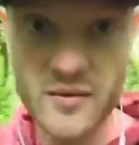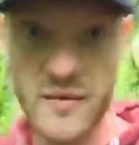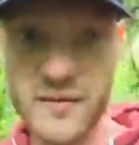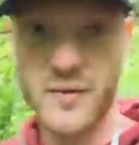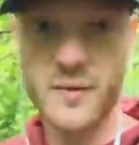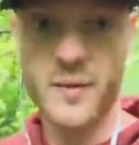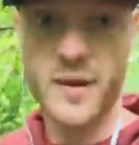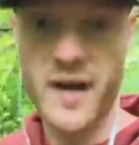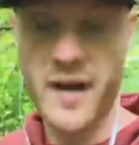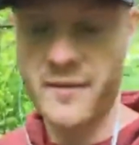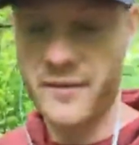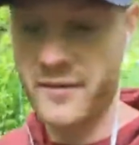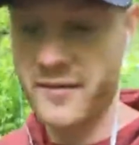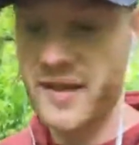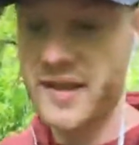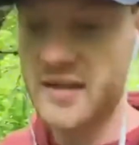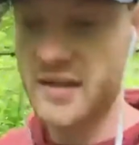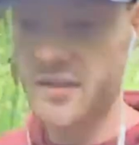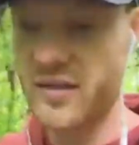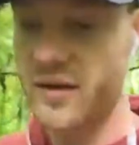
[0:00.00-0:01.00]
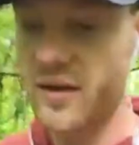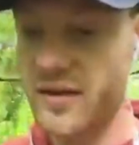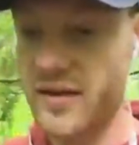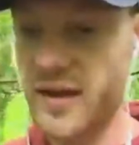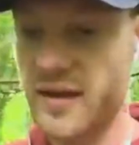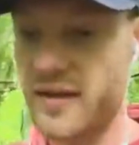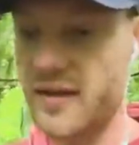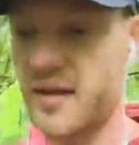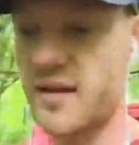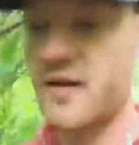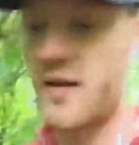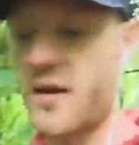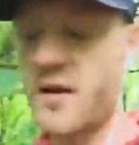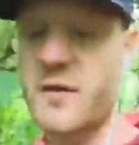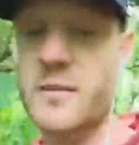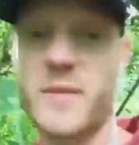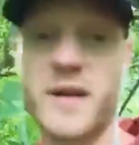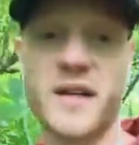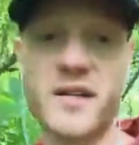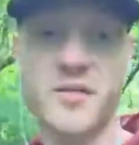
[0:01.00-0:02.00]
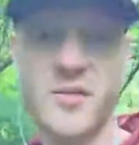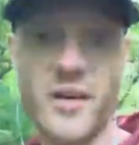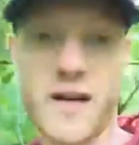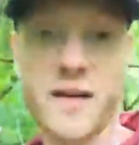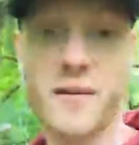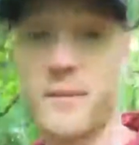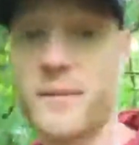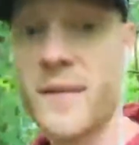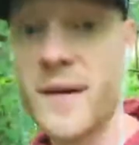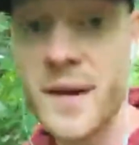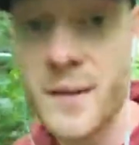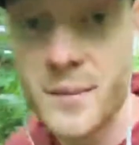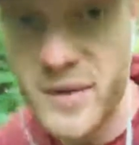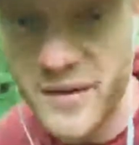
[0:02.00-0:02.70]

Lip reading: for whatever reason, you got nothing in common, but you try and be